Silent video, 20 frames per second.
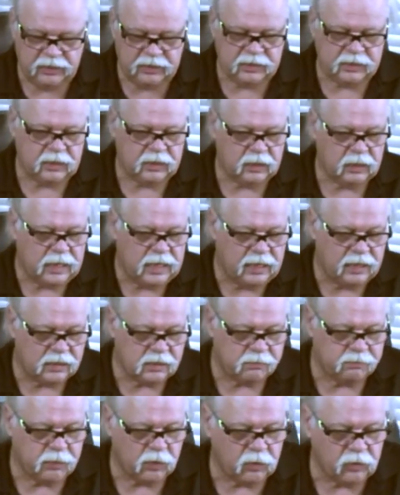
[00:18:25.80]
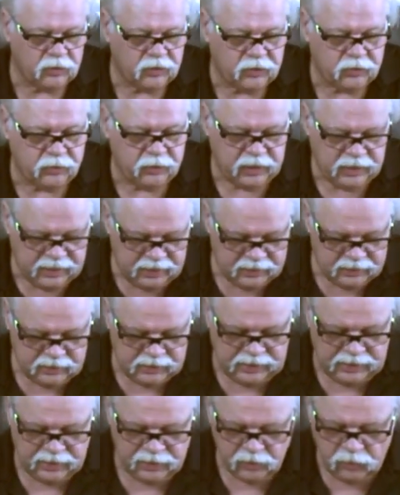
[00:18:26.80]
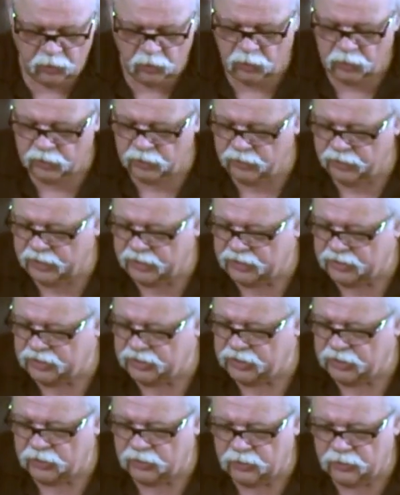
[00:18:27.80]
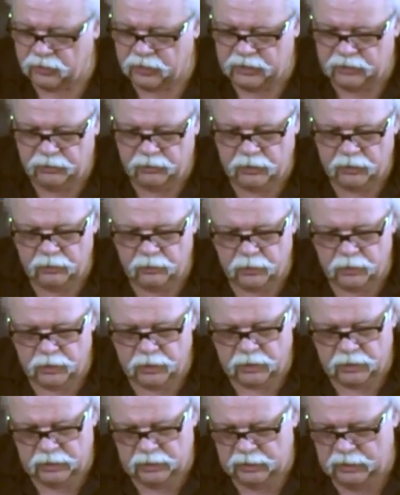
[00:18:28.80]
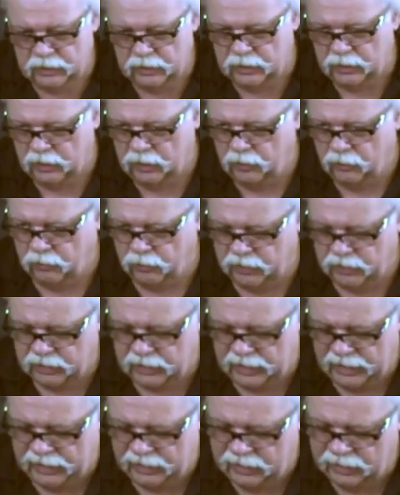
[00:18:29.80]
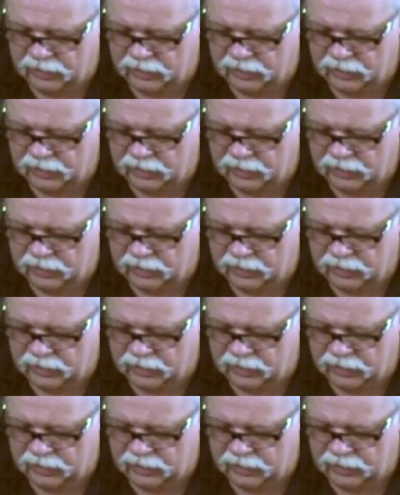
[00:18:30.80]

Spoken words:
this thing has both 3/8 and 1/4 inch, so it will work with any